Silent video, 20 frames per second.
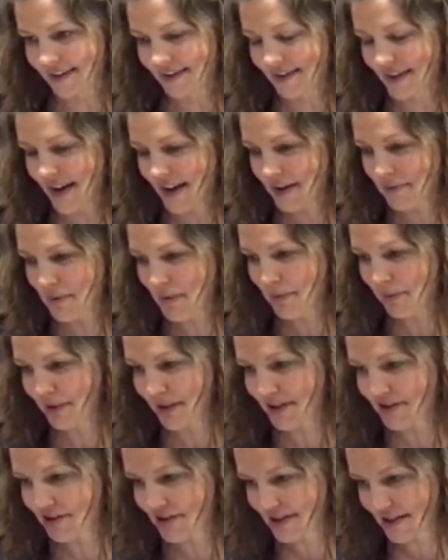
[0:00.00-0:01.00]
lot of people
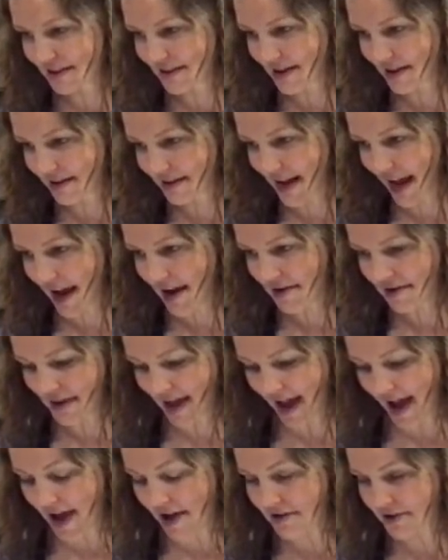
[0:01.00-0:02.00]
interested in how the
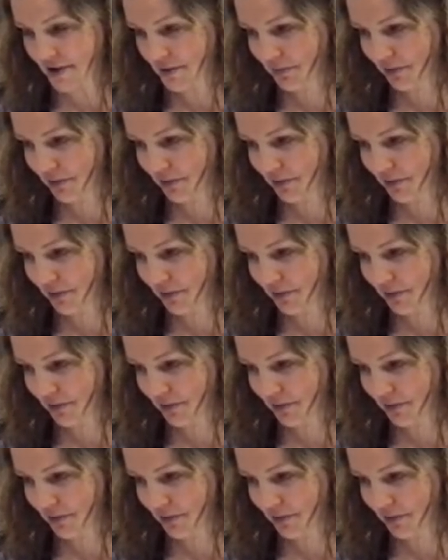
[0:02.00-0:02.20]
house